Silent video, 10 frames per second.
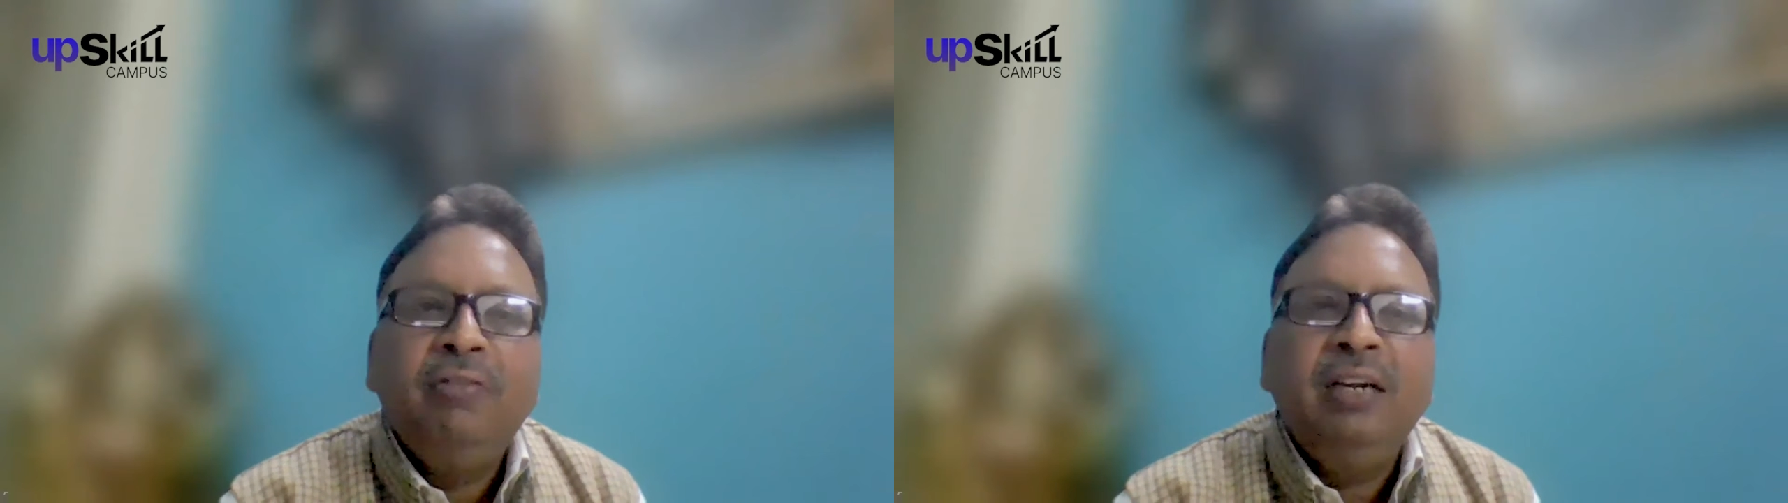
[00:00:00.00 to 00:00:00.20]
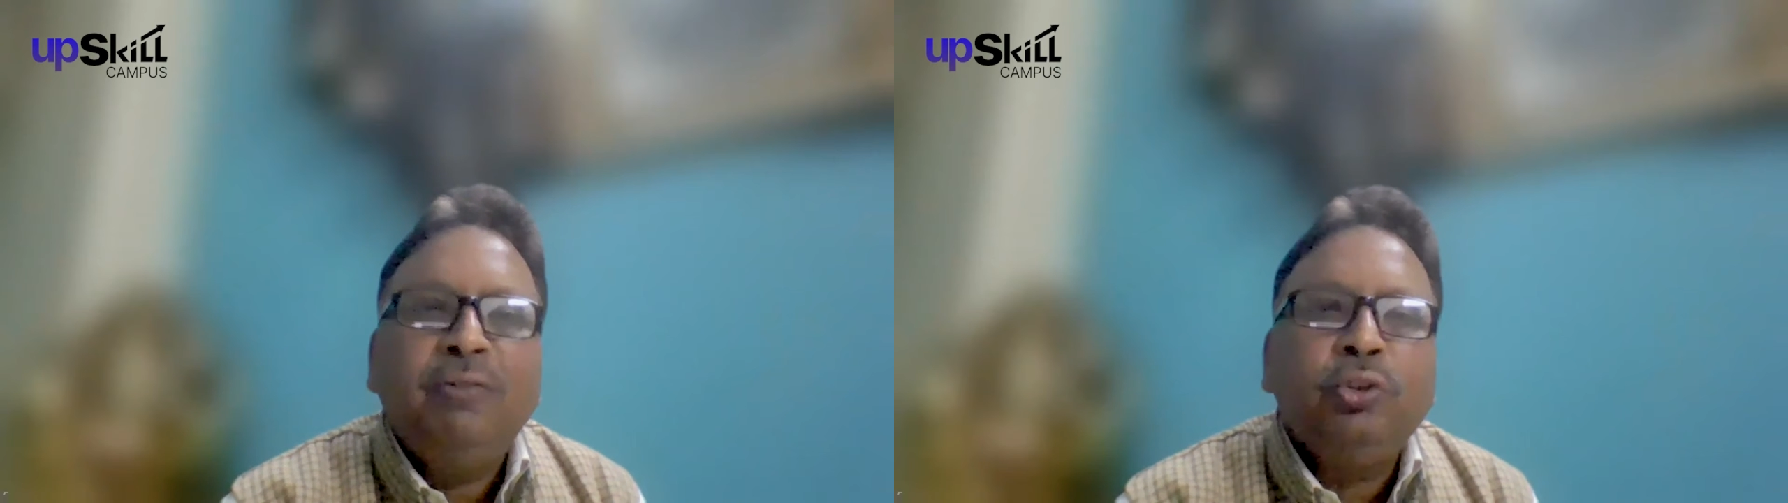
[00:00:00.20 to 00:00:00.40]

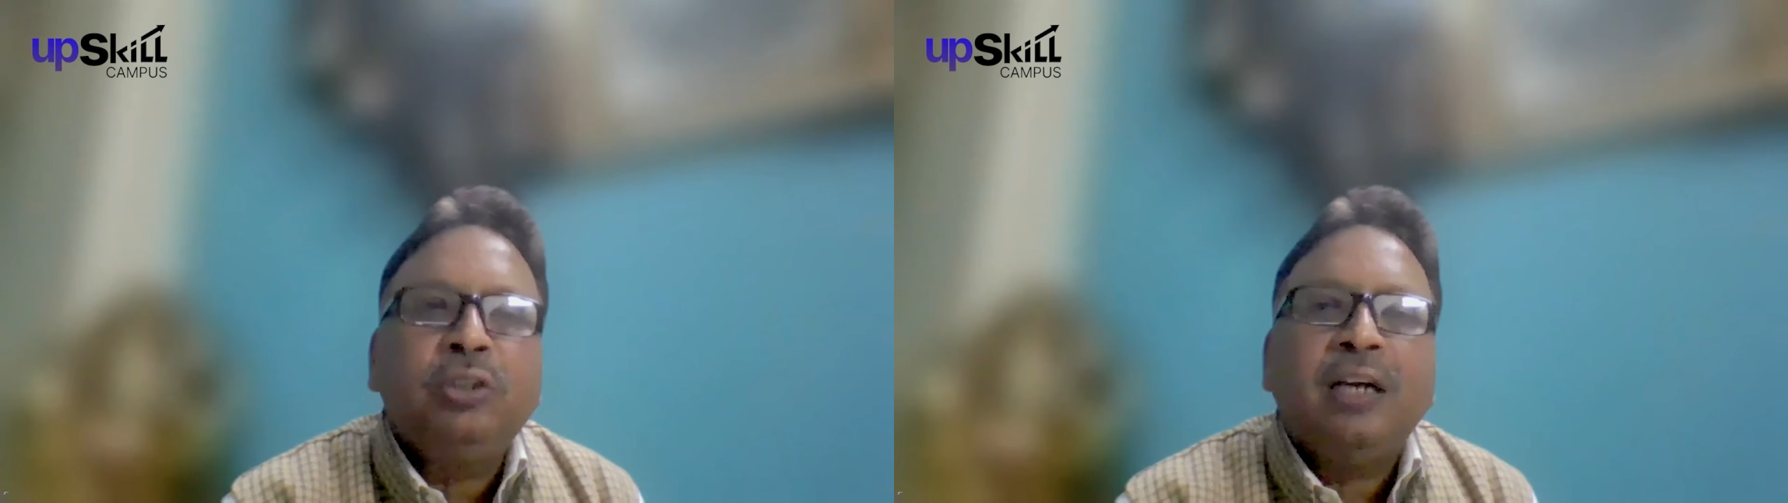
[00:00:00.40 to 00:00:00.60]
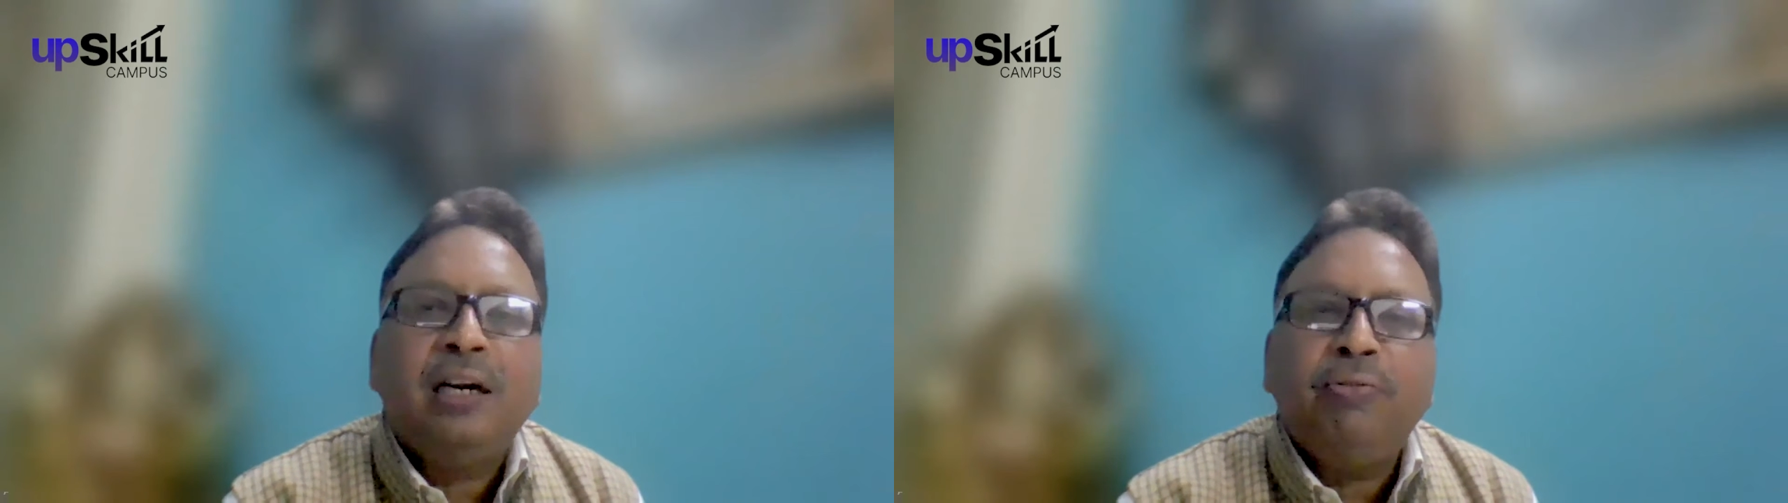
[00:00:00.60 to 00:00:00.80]
We have to
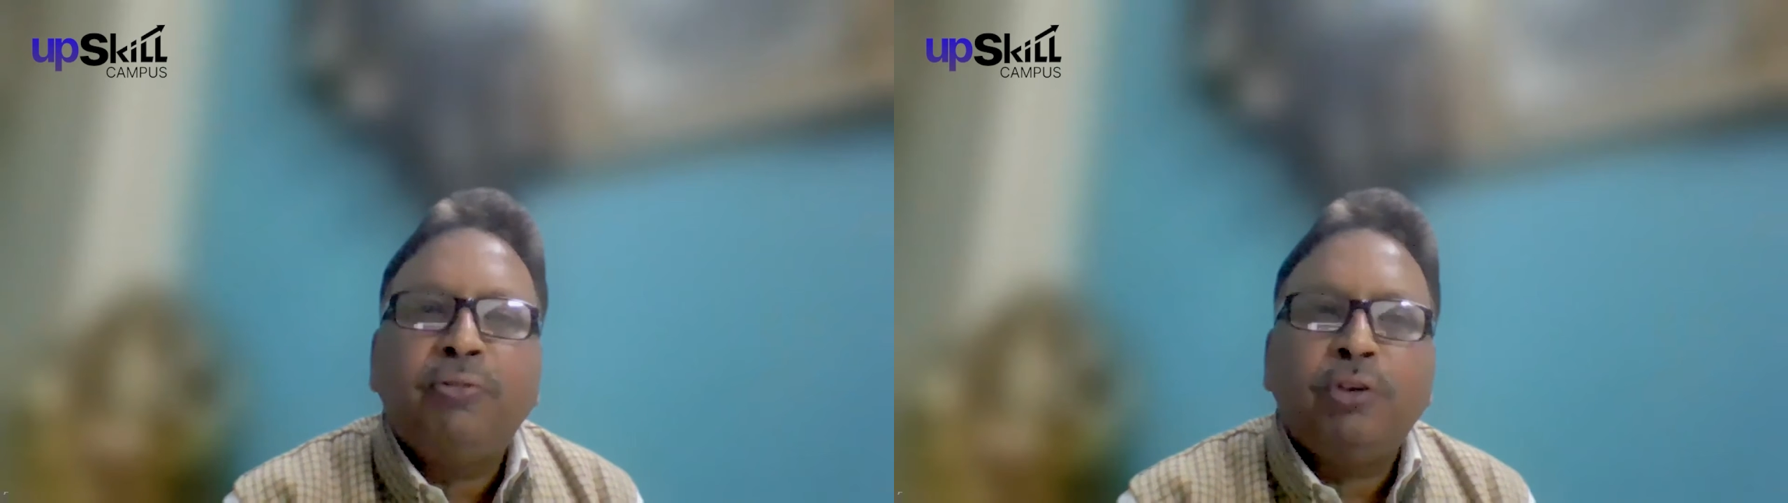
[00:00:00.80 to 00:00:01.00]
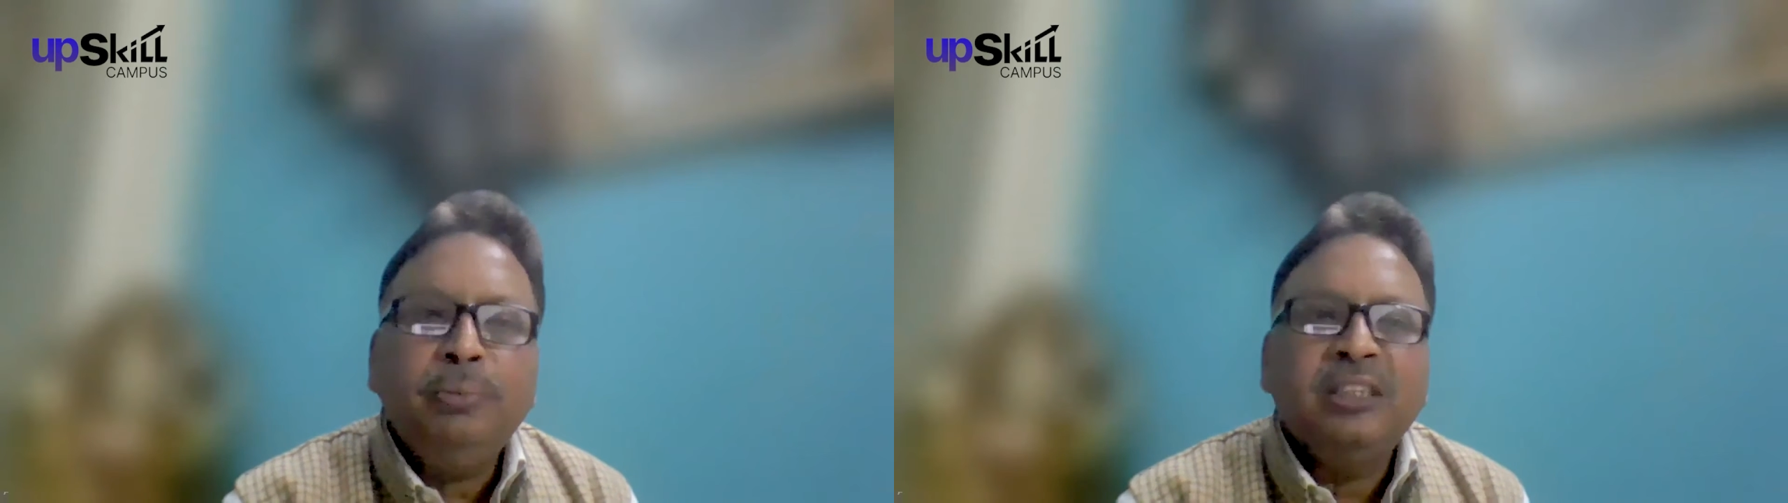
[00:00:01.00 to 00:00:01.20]
start
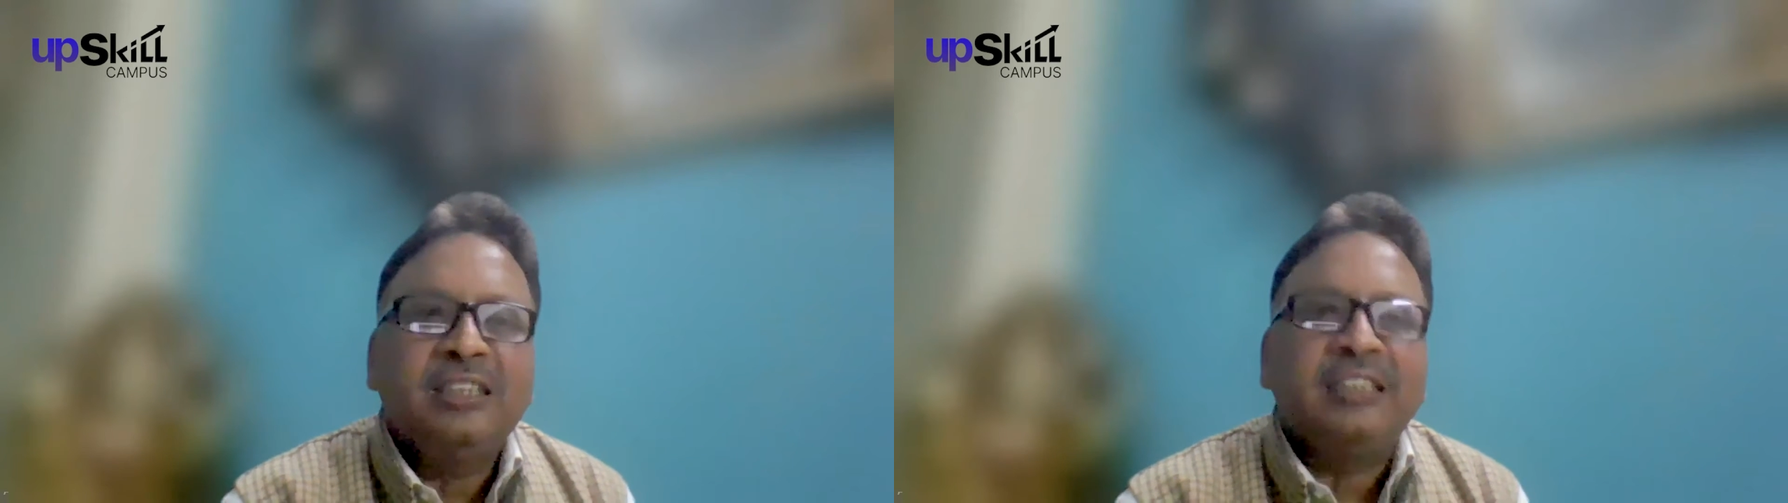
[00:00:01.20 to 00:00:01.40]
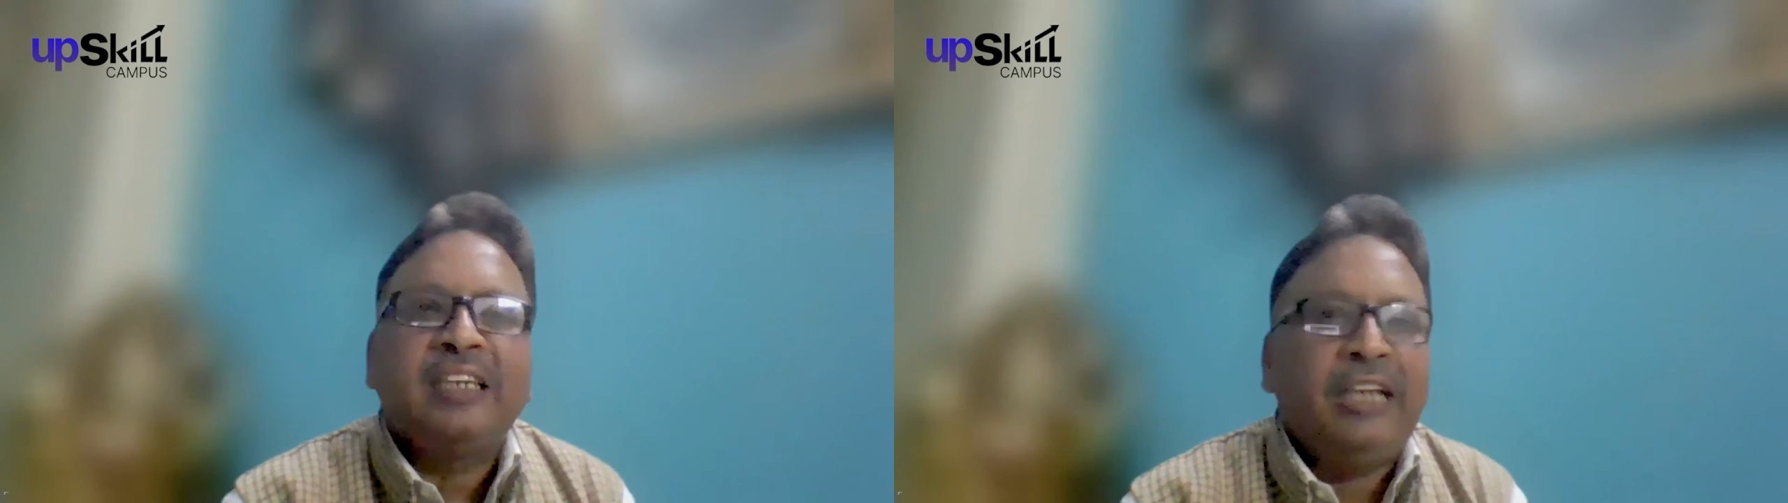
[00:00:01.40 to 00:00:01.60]
from
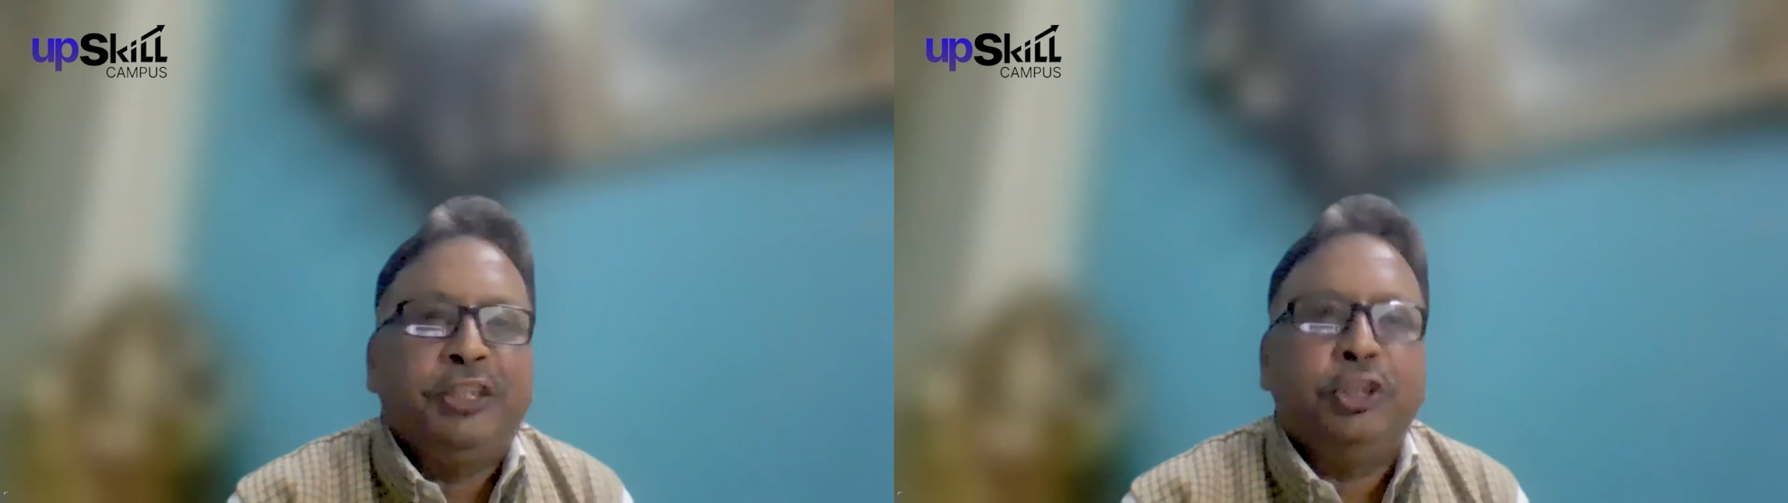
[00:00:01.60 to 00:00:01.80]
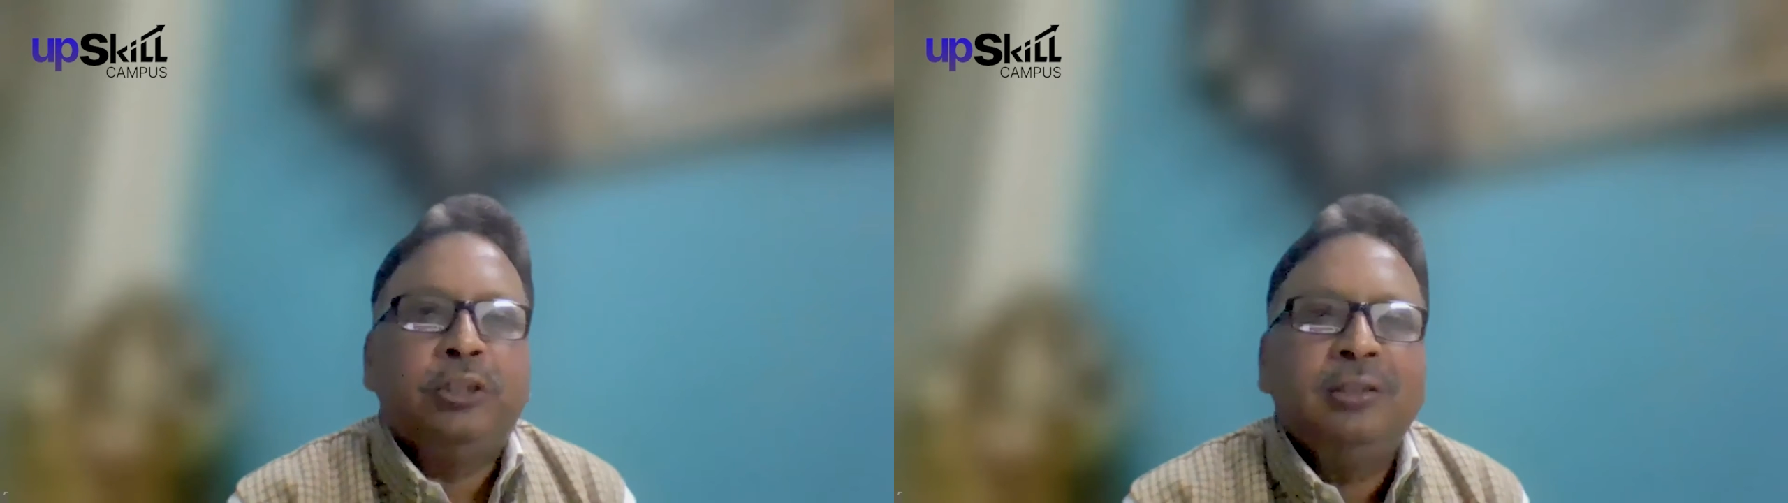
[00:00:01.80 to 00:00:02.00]

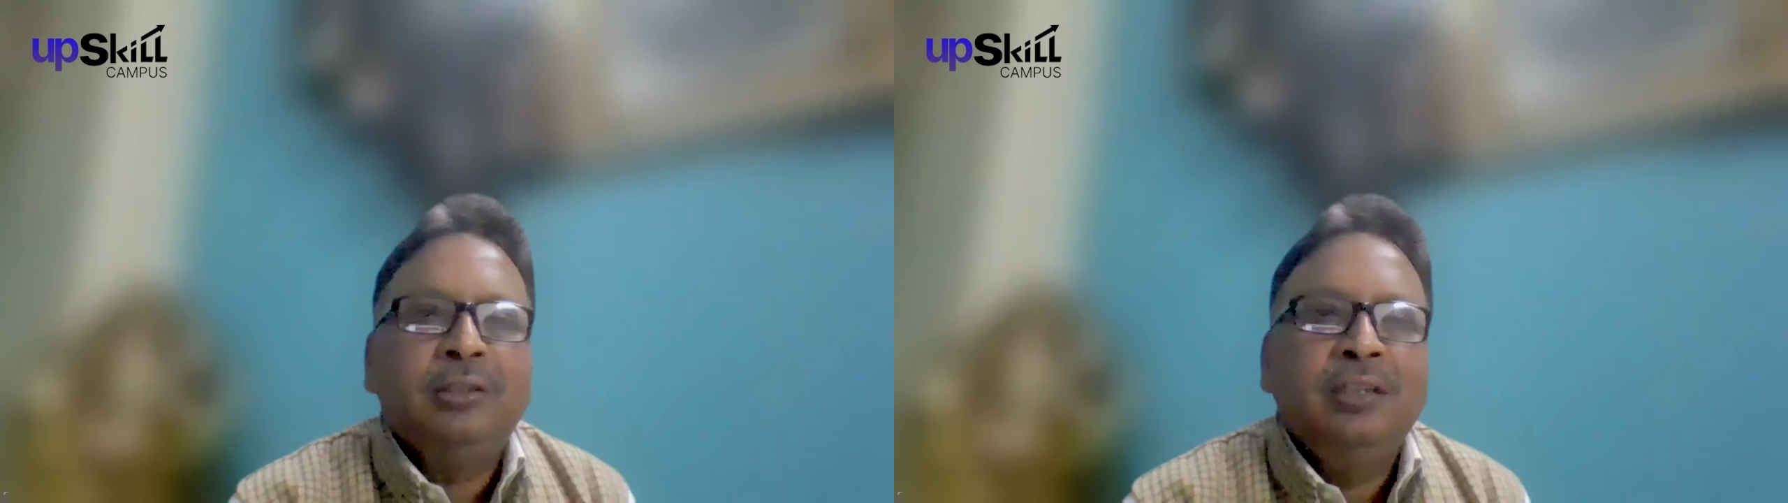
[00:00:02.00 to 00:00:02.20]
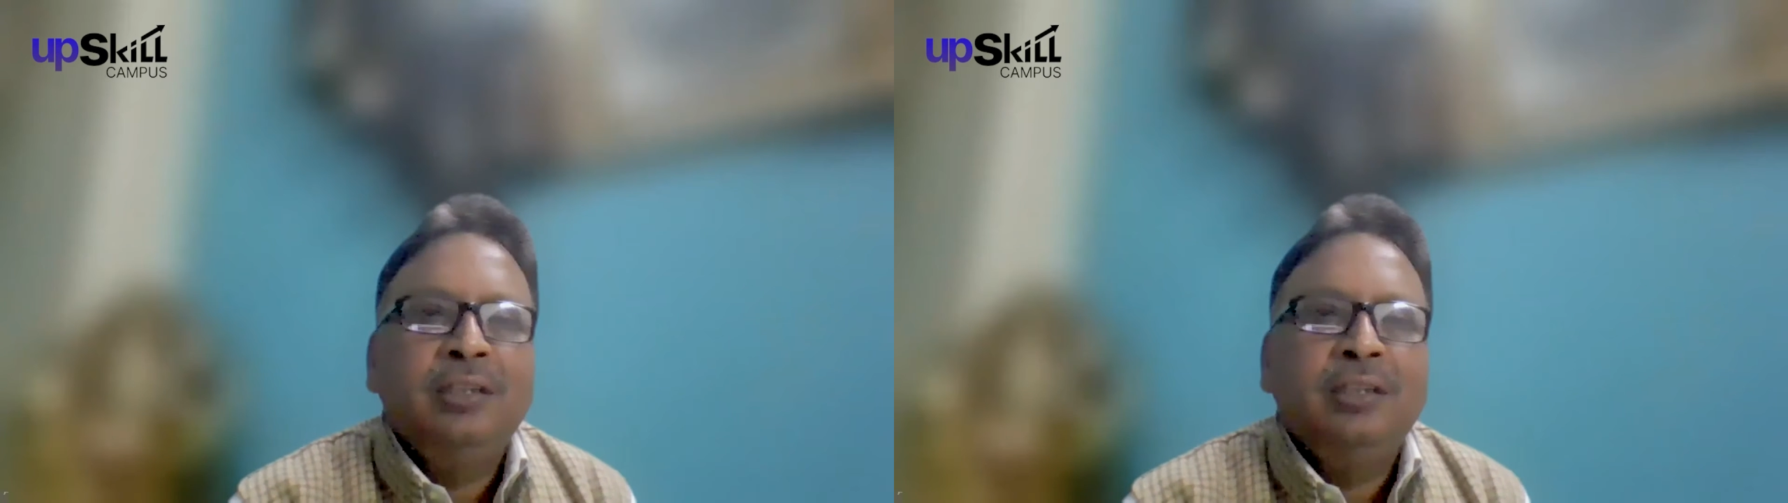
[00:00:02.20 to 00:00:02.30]
scratch.